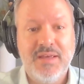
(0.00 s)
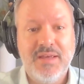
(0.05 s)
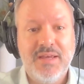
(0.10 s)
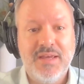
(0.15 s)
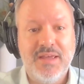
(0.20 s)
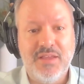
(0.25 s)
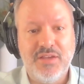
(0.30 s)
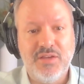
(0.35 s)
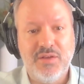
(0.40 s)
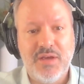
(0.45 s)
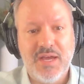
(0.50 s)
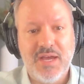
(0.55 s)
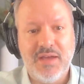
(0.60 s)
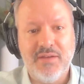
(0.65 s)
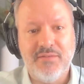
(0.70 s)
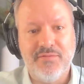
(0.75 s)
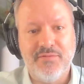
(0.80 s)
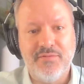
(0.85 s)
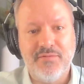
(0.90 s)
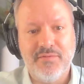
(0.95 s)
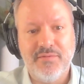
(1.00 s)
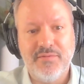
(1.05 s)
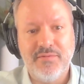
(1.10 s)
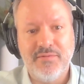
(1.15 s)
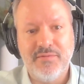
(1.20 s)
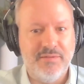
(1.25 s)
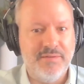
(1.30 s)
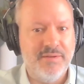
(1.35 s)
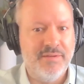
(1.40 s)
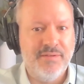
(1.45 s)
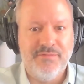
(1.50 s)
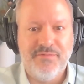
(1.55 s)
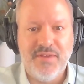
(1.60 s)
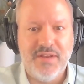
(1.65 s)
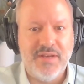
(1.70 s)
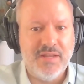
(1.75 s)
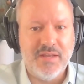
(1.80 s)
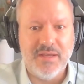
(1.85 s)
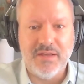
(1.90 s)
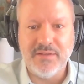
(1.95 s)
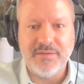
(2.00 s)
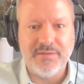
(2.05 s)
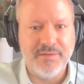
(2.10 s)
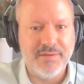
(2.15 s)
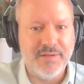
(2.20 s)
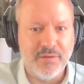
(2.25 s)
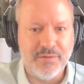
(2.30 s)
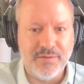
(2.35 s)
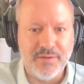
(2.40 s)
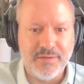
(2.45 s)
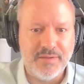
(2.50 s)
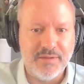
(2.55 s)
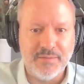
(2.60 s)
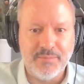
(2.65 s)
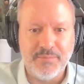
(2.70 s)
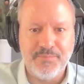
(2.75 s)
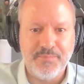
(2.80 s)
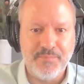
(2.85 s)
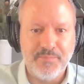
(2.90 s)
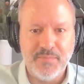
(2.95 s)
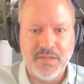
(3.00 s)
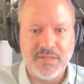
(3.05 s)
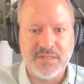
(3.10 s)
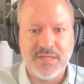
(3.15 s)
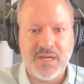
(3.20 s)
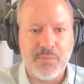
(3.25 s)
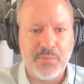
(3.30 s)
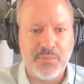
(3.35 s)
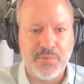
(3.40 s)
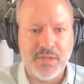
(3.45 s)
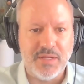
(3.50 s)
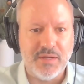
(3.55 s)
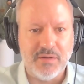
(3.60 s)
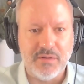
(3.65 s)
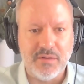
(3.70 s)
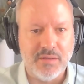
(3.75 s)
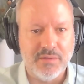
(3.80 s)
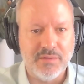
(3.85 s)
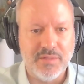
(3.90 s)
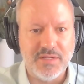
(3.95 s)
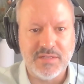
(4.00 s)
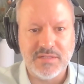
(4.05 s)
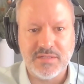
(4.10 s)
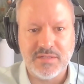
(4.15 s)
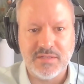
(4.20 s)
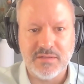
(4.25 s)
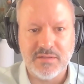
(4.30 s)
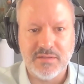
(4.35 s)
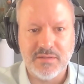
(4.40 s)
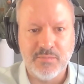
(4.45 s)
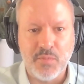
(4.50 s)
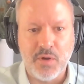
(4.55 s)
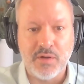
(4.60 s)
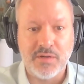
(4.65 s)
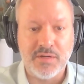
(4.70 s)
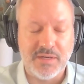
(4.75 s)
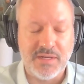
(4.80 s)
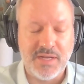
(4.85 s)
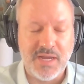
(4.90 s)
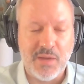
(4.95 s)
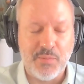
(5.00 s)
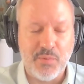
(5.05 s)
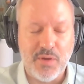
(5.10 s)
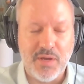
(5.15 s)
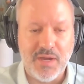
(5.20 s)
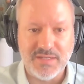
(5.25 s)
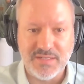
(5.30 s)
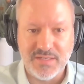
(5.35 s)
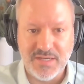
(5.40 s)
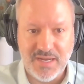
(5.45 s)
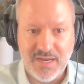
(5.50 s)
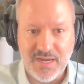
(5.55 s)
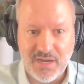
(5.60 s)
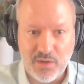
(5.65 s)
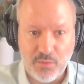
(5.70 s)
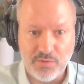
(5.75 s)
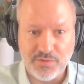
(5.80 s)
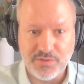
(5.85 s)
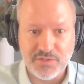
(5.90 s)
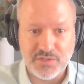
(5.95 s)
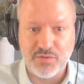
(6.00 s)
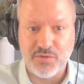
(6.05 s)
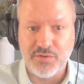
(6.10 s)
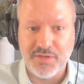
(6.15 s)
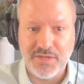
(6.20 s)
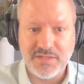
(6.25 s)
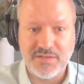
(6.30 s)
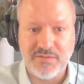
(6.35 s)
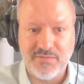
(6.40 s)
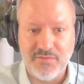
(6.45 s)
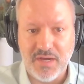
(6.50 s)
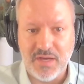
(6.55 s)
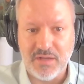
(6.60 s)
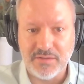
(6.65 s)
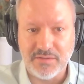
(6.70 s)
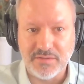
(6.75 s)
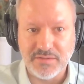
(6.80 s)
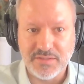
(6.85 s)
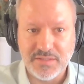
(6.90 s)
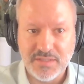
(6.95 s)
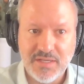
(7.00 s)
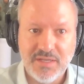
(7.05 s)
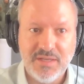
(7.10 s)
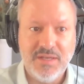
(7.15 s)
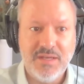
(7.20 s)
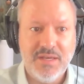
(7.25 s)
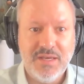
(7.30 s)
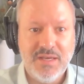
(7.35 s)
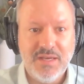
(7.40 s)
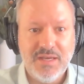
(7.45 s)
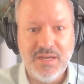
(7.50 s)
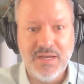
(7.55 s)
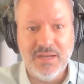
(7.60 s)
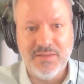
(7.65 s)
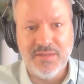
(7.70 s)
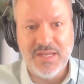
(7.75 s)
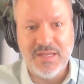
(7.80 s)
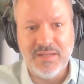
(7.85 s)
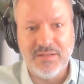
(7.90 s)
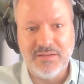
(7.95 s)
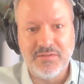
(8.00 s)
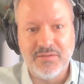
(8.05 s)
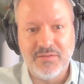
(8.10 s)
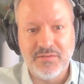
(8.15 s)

then you have NVIDIA, the top player, at least market cap wise in AI, worth trillions of dollars. And then